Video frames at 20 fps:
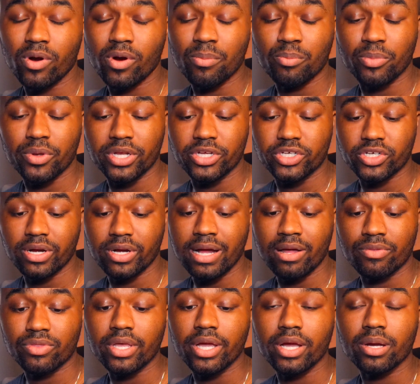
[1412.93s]
I'm pretty sure,
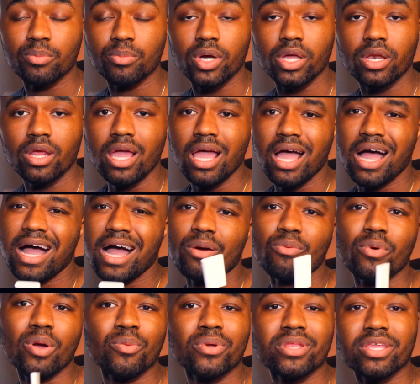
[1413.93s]
out there, but I
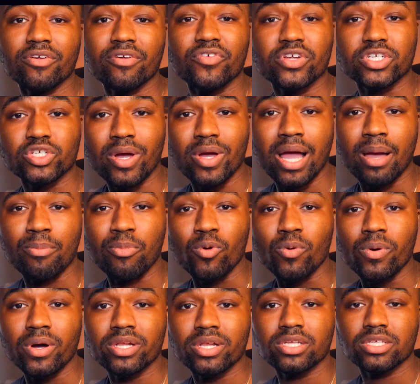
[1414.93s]
went with the official Apple
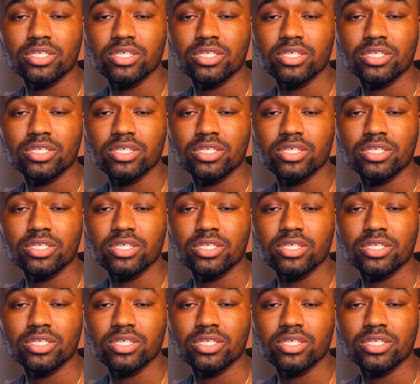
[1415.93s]
one.